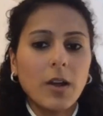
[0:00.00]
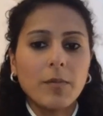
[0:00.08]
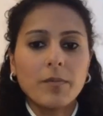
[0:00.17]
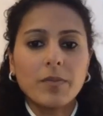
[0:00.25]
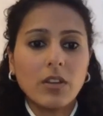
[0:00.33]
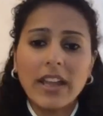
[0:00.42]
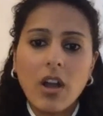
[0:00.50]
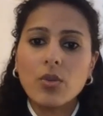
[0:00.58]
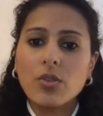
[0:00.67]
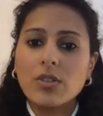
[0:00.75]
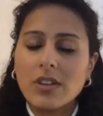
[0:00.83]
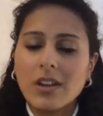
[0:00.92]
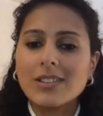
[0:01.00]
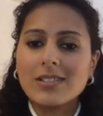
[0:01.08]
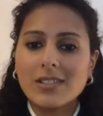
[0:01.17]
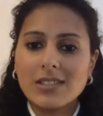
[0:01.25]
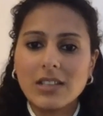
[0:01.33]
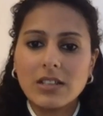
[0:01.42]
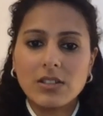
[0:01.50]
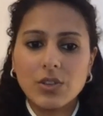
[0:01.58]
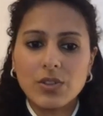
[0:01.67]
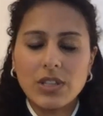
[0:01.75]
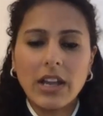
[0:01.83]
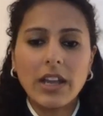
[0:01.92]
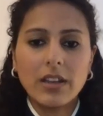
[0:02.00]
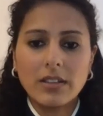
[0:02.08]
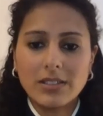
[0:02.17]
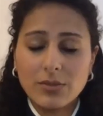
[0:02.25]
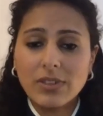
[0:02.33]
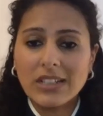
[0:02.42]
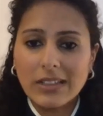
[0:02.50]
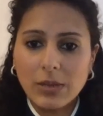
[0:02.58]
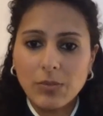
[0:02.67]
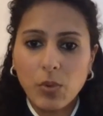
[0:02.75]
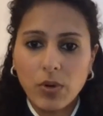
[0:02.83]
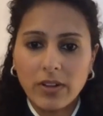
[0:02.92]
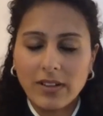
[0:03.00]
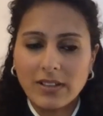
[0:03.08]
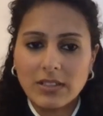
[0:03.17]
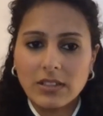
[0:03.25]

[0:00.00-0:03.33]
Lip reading: Also adding avocado, nuts, and seeds in your diet is really important.